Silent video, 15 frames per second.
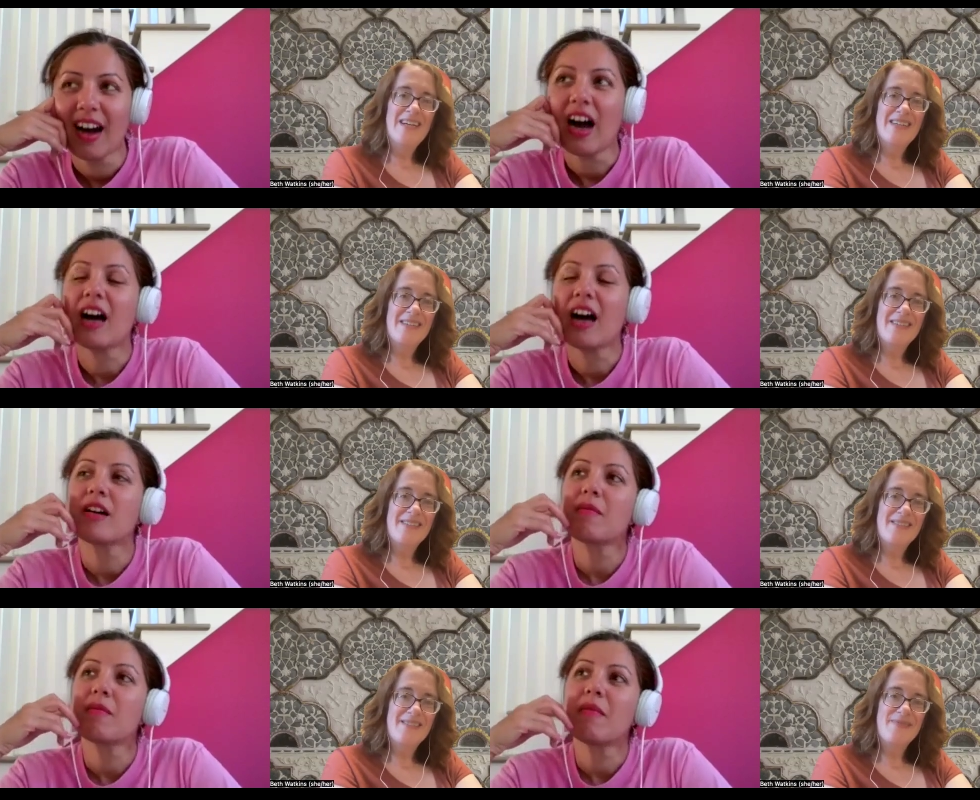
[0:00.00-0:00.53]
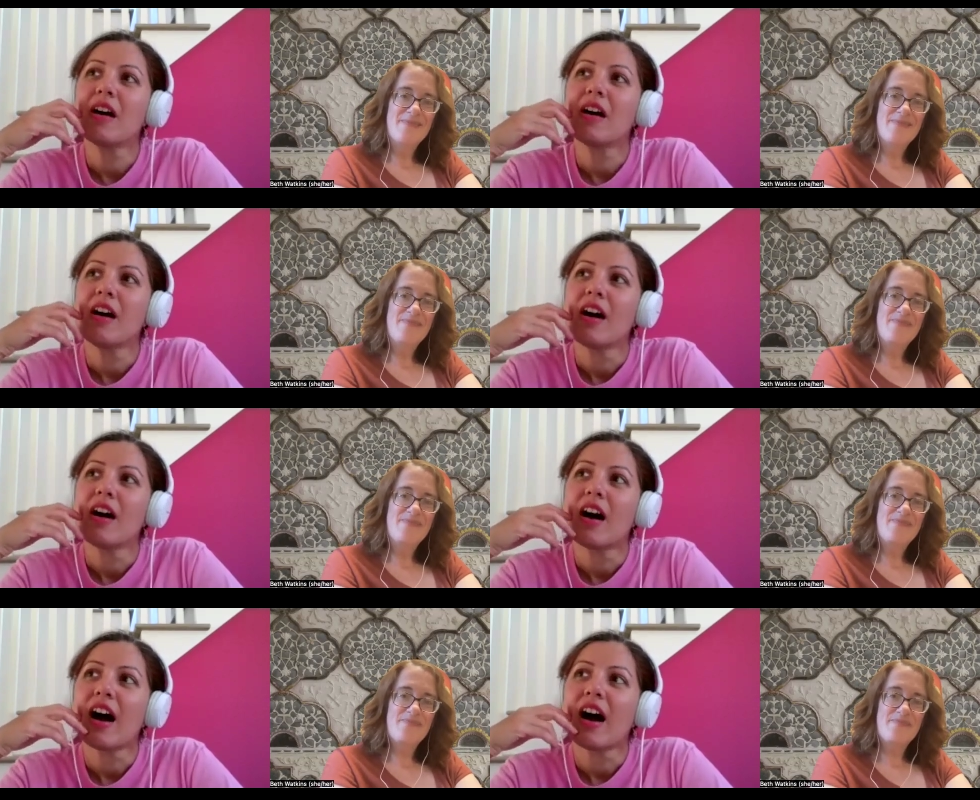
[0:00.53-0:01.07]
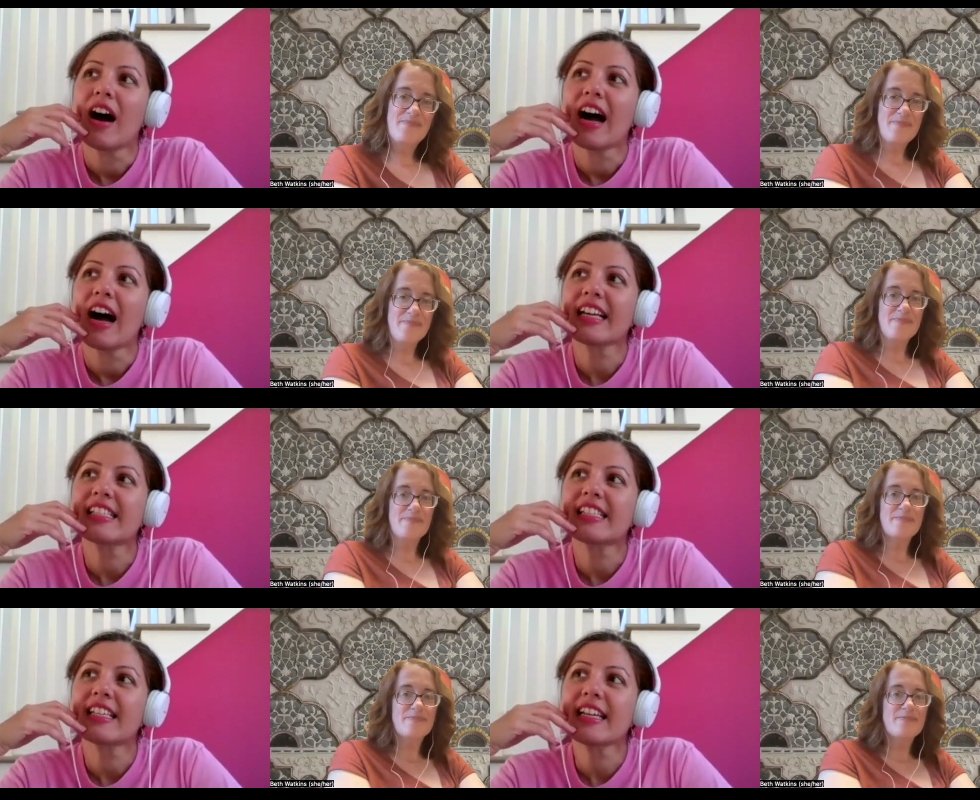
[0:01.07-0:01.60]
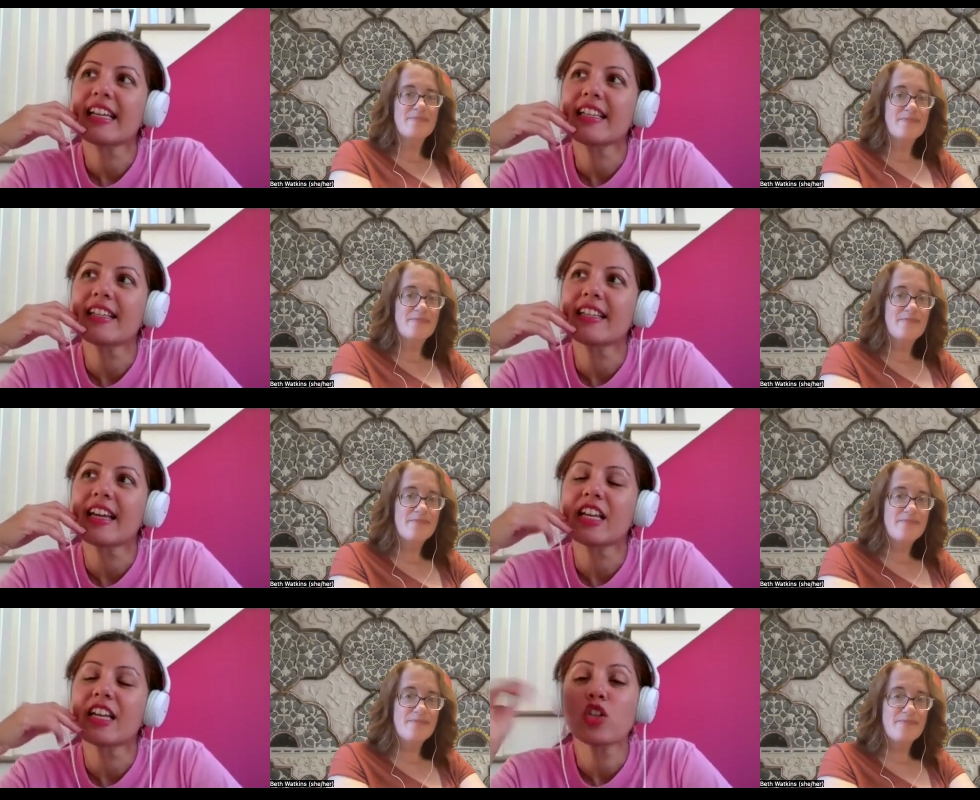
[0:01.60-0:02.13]
Speaker 1: um I did
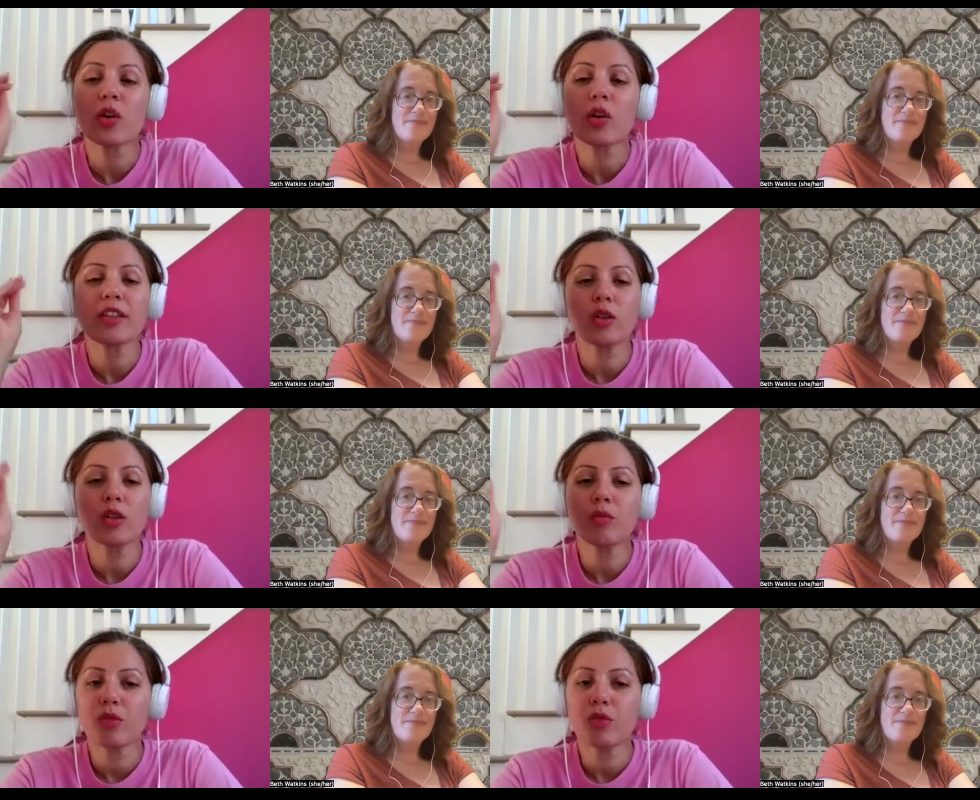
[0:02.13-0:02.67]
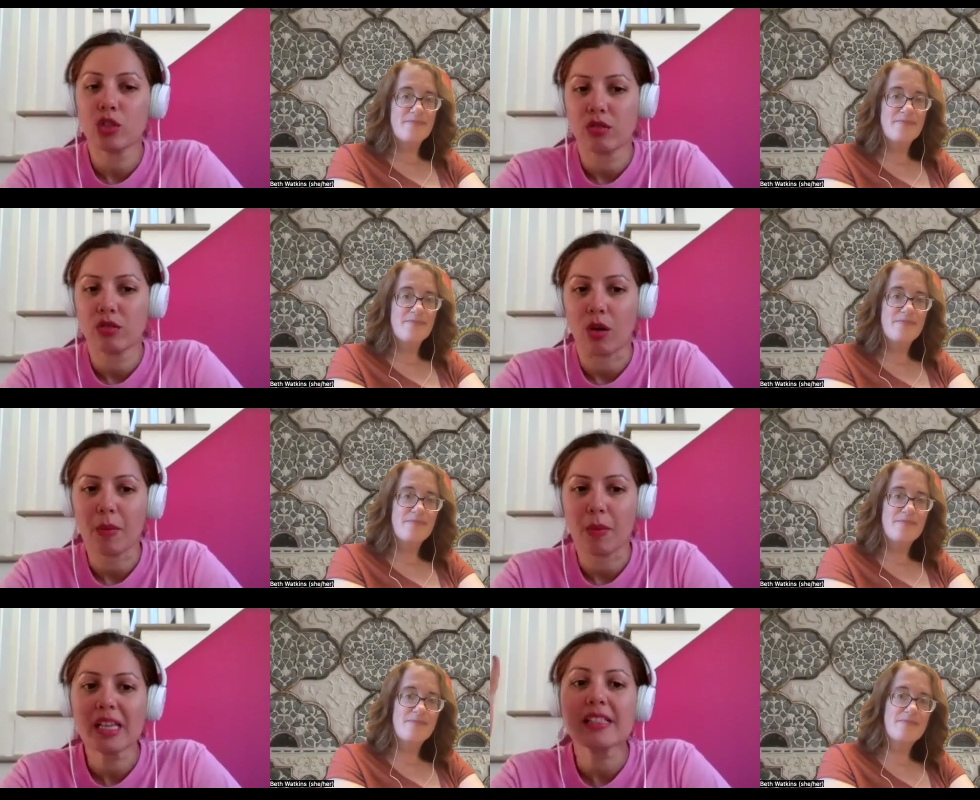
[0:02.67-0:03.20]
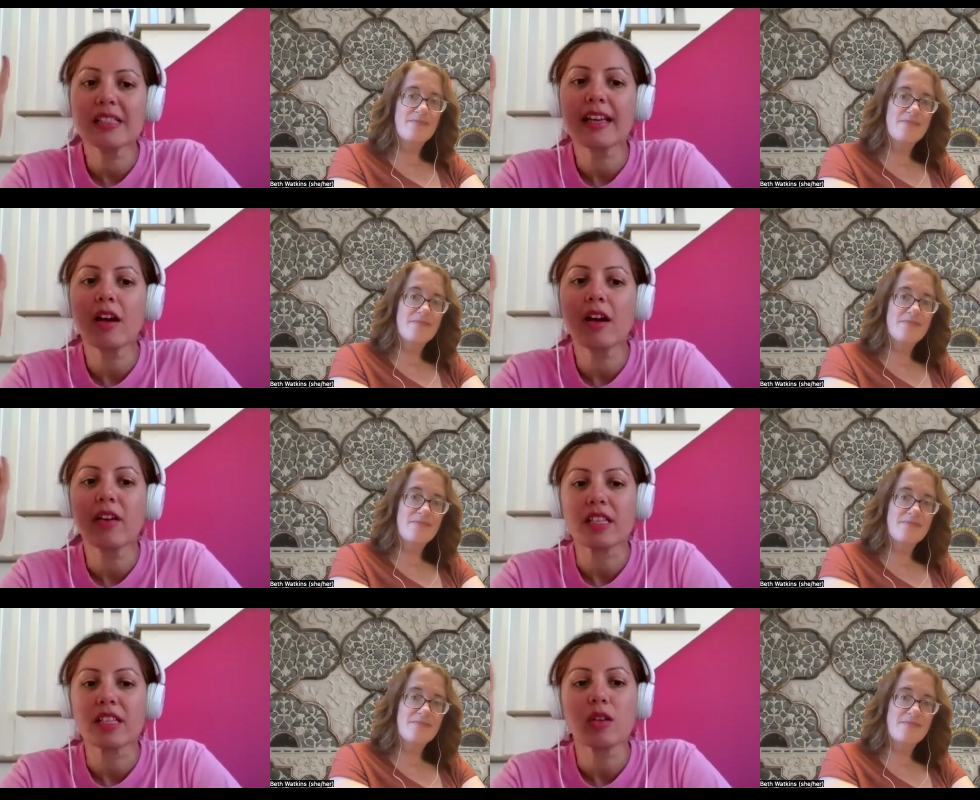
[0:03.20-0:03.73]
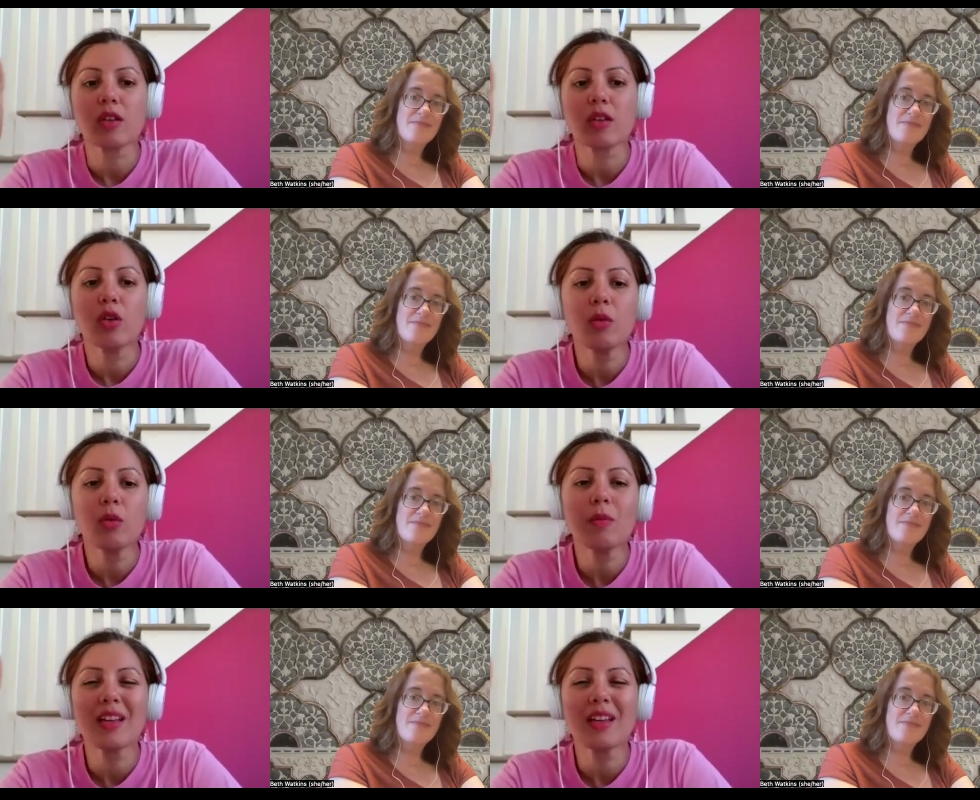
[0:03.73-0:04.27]
enjoy Dhoom too, though, because like okay, so
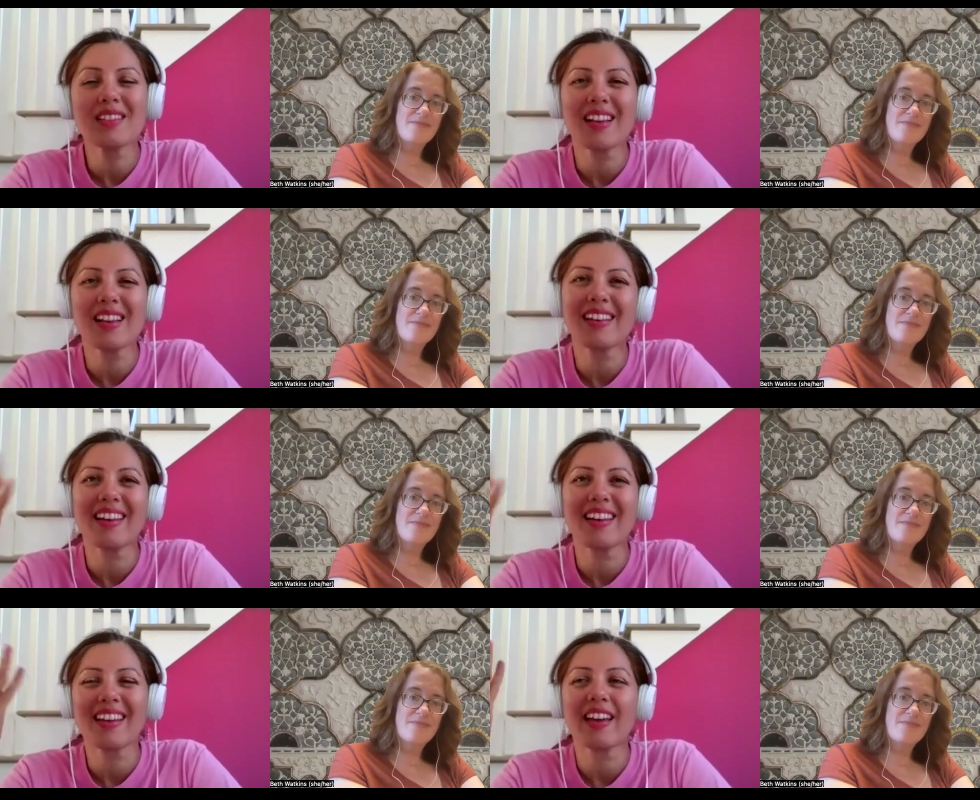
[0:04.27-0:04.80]
Dhoom is kind of like